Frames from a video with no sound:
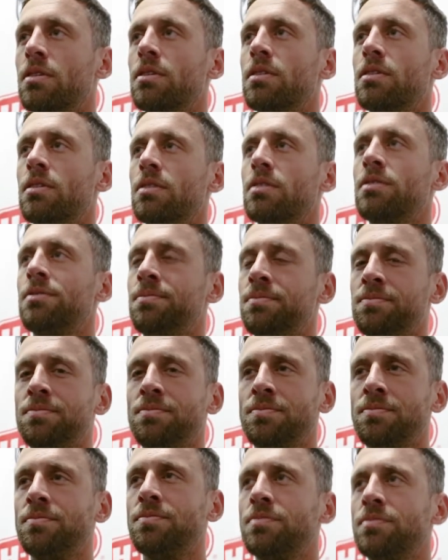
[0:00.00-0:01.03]
just to kind of be
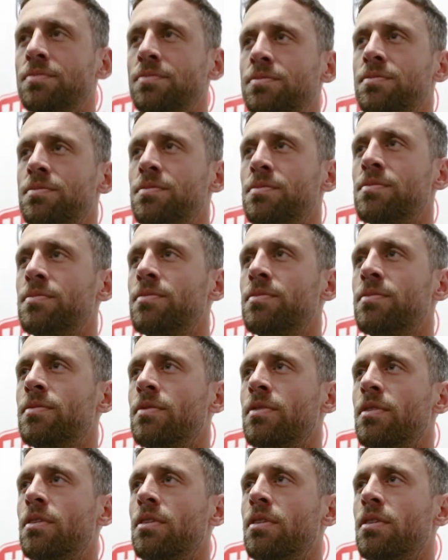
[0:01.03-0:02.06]
human nature,
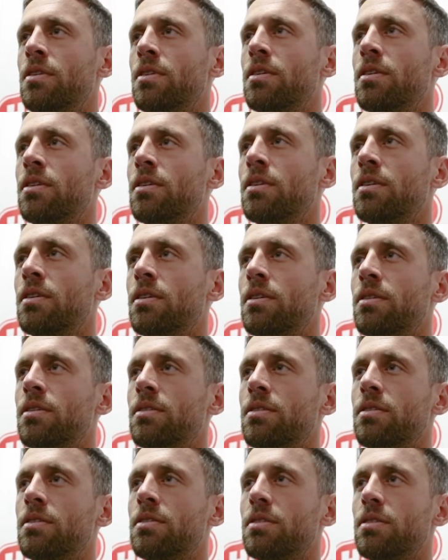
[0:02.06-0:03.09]
it's going to be an easy
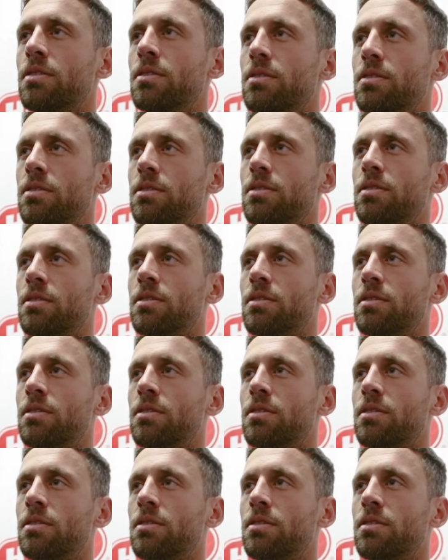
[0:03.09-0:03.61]
match.